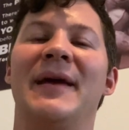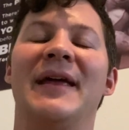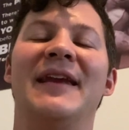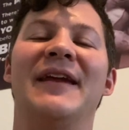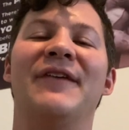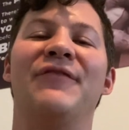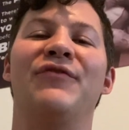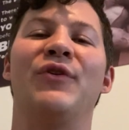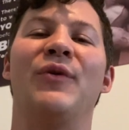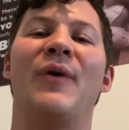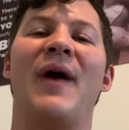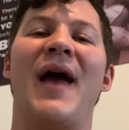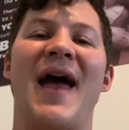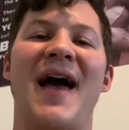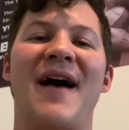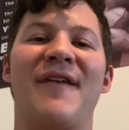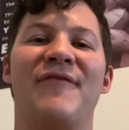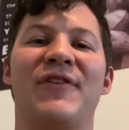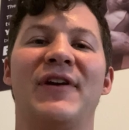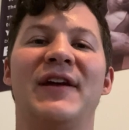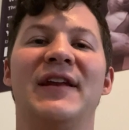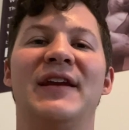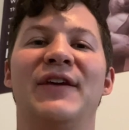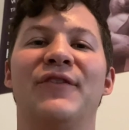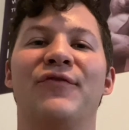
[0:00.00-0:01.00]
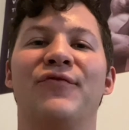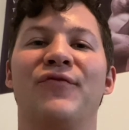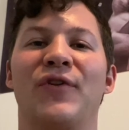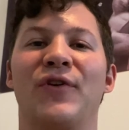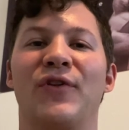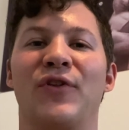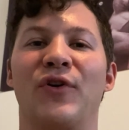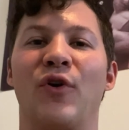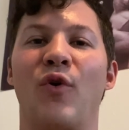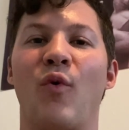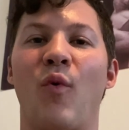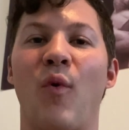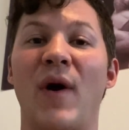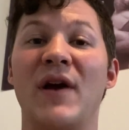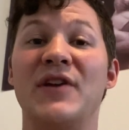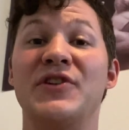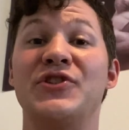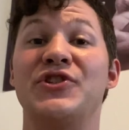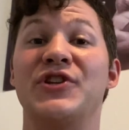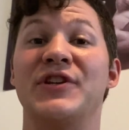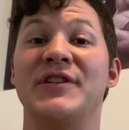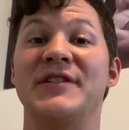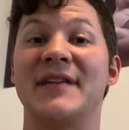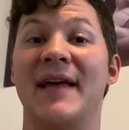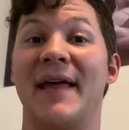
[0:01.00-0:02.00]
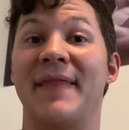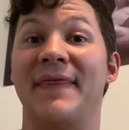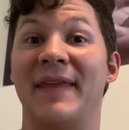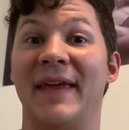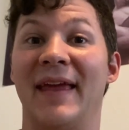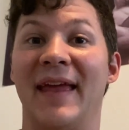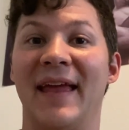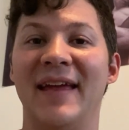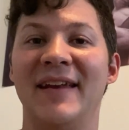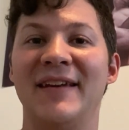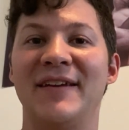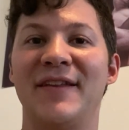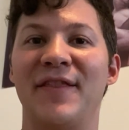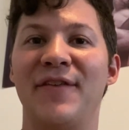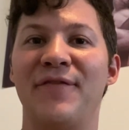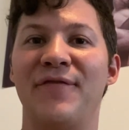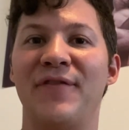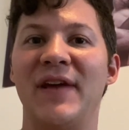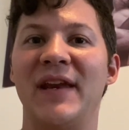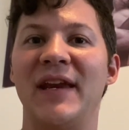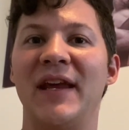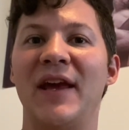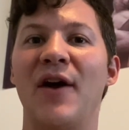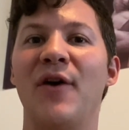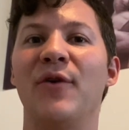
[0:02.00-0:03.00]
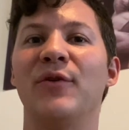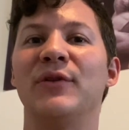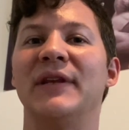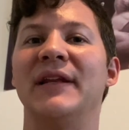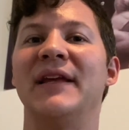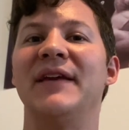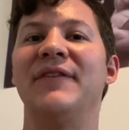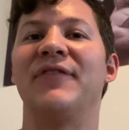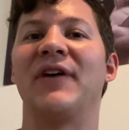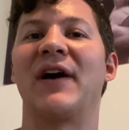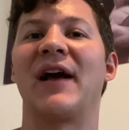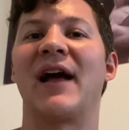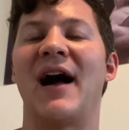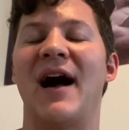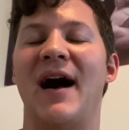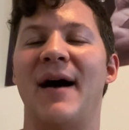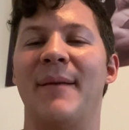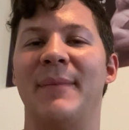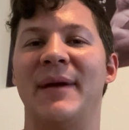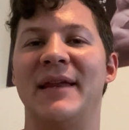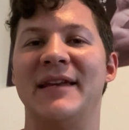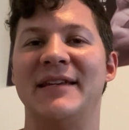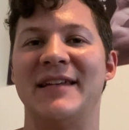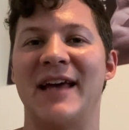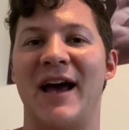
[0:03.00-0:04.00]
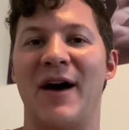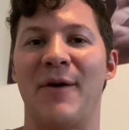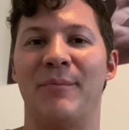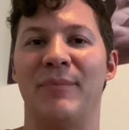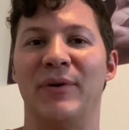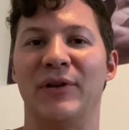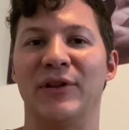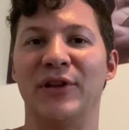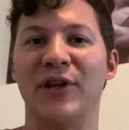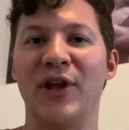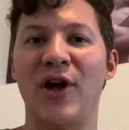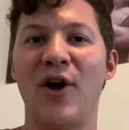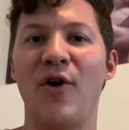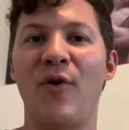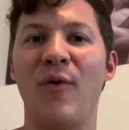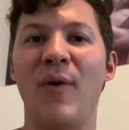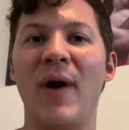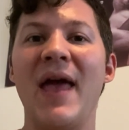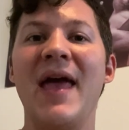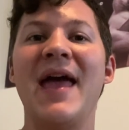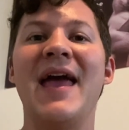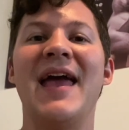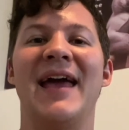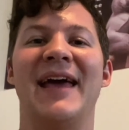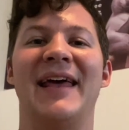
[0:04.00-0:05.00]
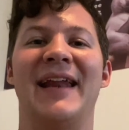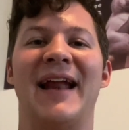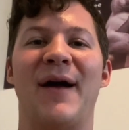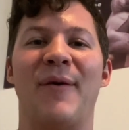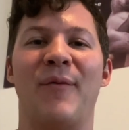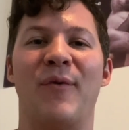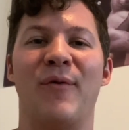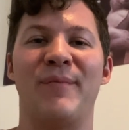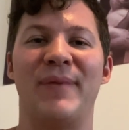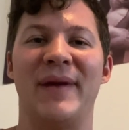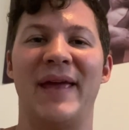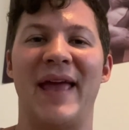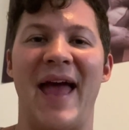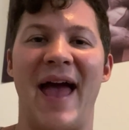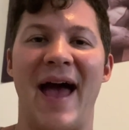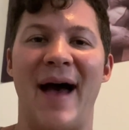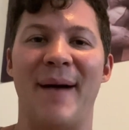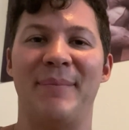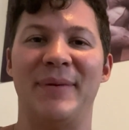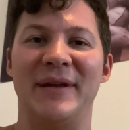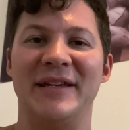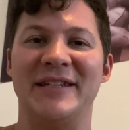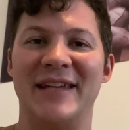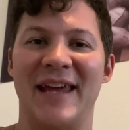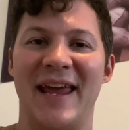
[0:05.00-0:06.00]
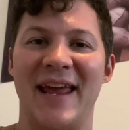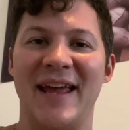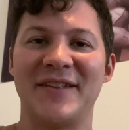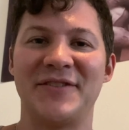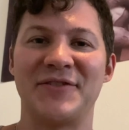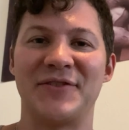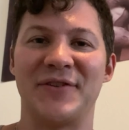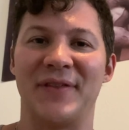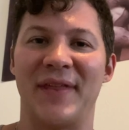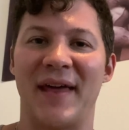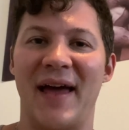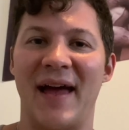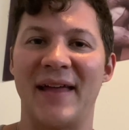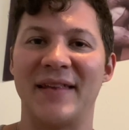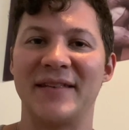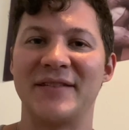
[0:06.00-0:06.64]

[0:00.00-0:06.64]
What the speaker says: and if you have any further questions at the end of the video, leave a comment down below and I will be happy to answer that.